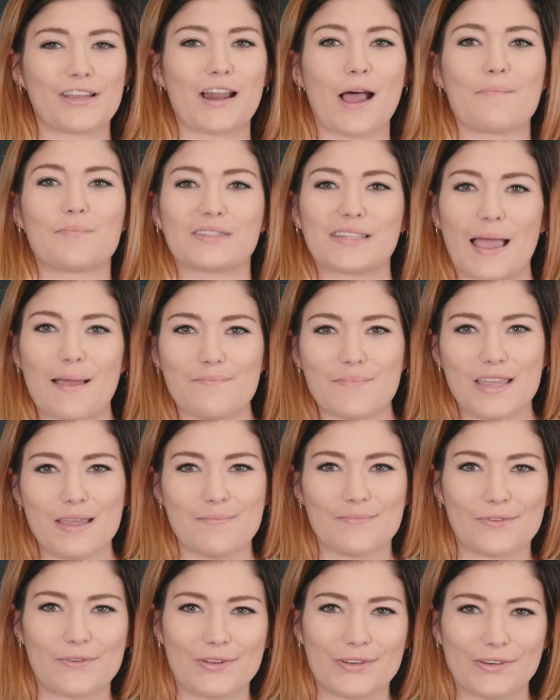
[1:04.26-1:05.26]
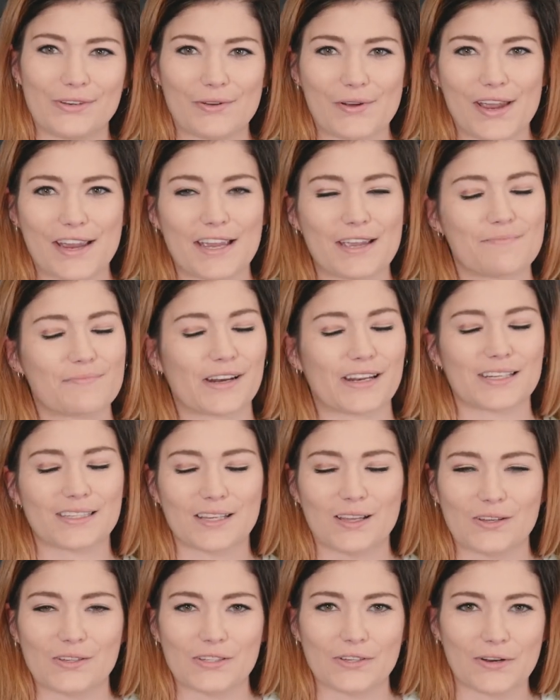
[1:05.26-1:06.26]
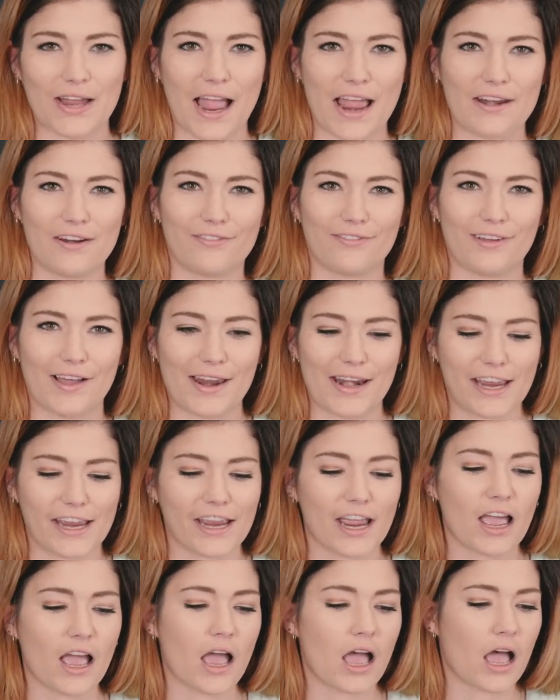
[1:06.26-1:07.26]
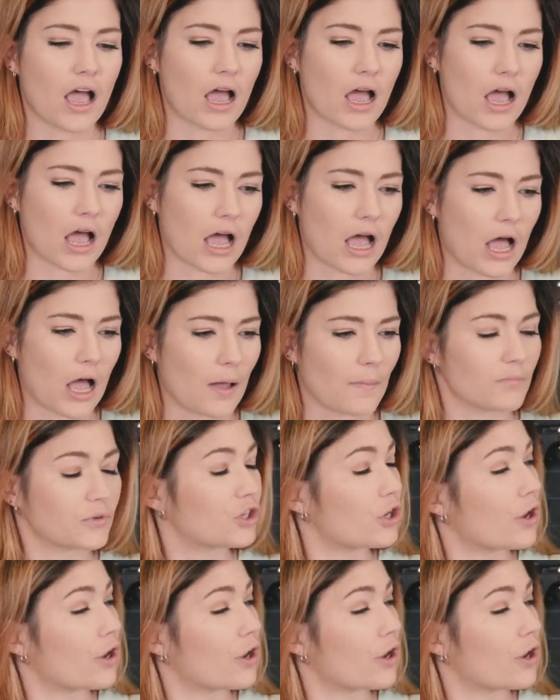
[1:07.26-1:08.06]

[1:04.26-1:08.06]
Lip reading: can upset people in doing it, but it's also kind of funny. Do